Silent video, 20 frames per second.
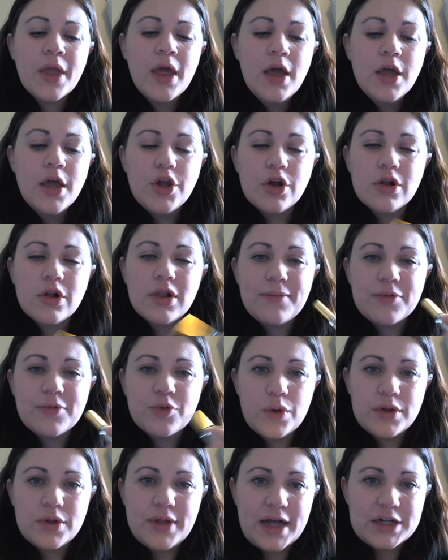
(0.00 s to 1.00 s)
your
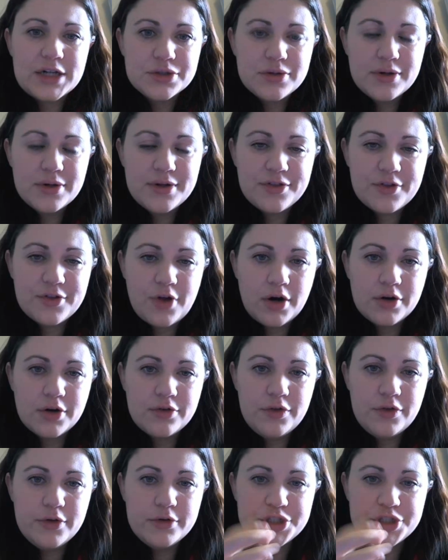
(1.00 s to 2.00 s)
lips will naturally start
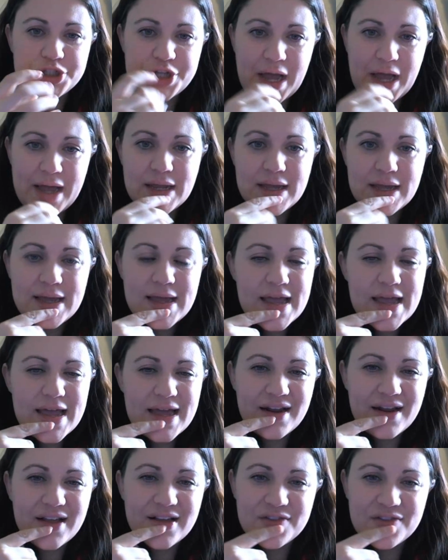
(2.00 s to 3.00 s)
to shed
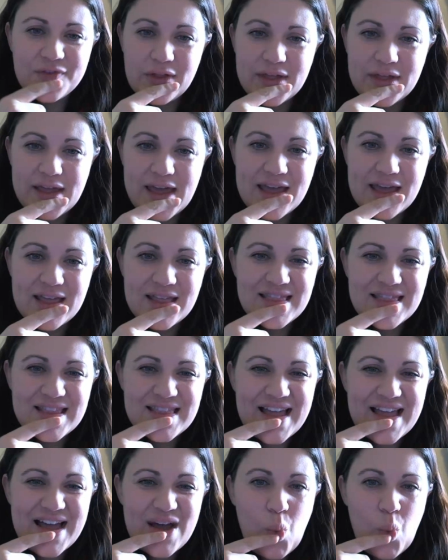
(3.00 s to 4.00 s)
and exfoliate
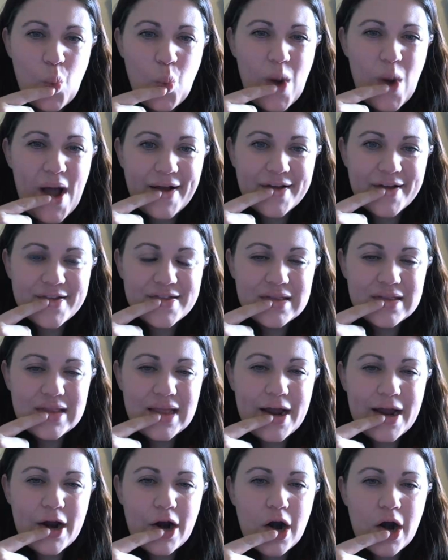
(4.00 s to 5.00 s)
that wax
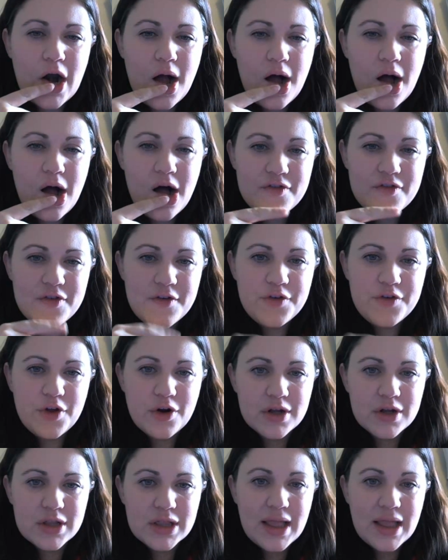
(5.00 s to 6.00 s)
layer off of
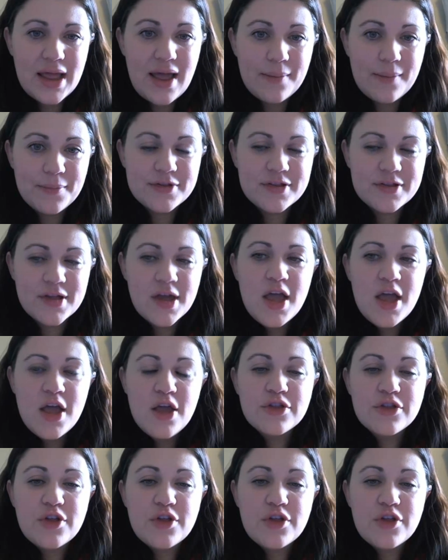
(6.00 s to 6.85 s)
your lips.